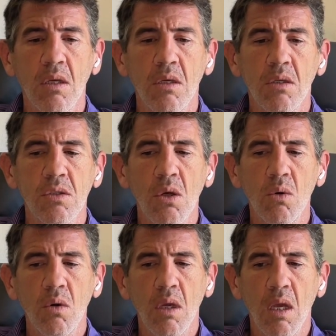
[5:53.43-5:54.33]

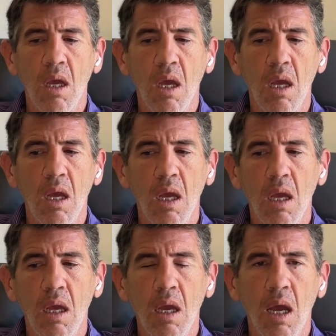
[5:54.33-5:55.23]
So
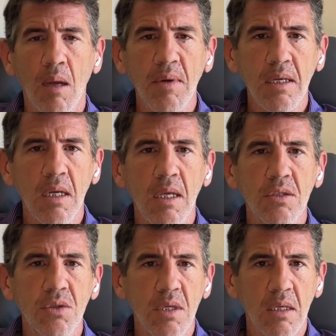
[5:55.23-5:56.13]
I'm not going to get
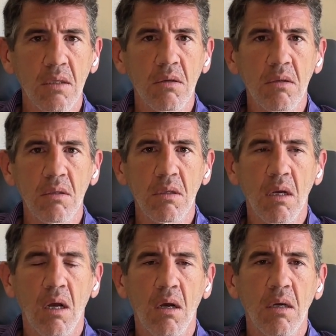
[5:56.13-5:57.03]
too technical
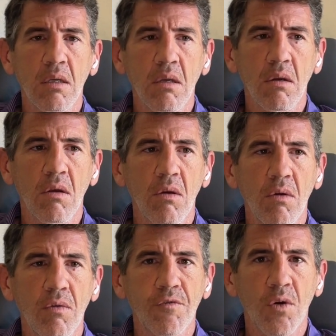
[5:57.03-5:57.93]
on
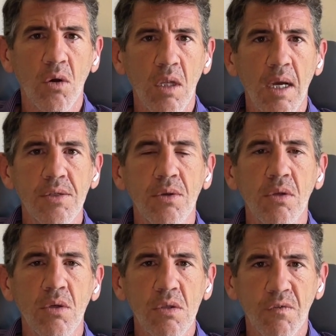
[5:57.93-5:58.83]
fertilizer, the
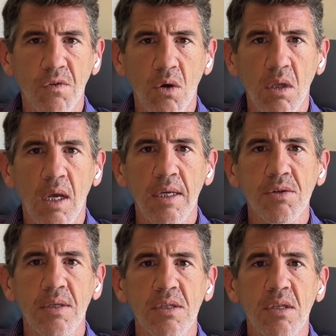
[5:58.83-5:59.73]
use of fertilizer.
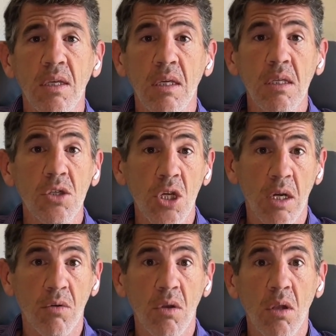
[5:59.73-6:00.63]
I just think in
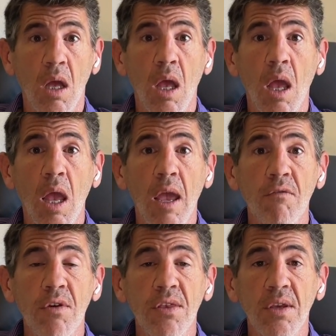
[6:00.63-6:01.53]
general,
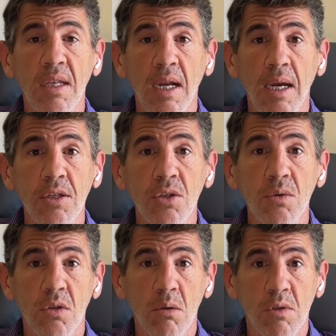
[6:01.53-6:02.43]
everything that I do in
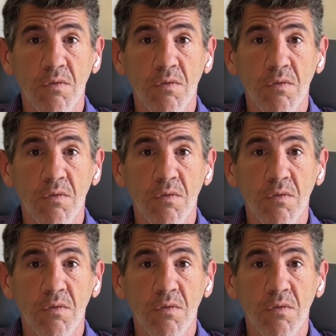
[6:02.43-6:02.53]
terms of